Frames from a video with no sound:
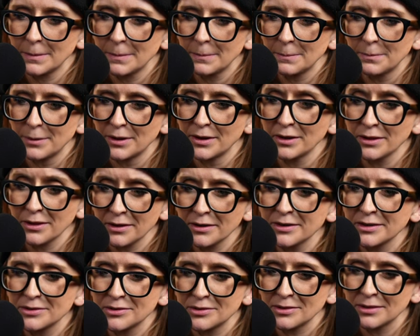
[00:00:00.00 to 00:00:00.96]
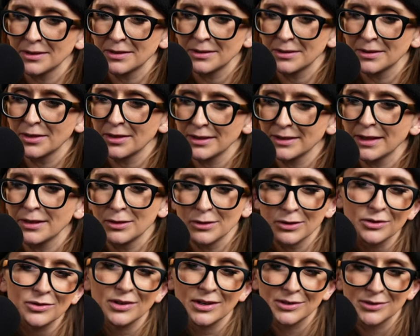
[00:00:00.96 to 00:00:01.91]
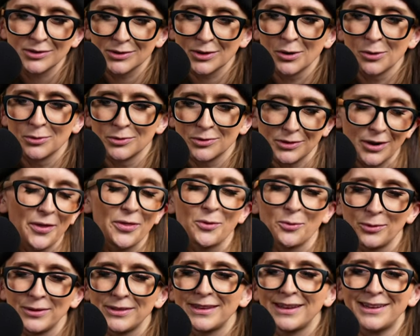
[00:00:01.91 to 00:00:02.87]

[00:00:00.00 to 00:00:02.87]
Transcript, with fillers: But hilariously, the thing that looks like snow is not the one that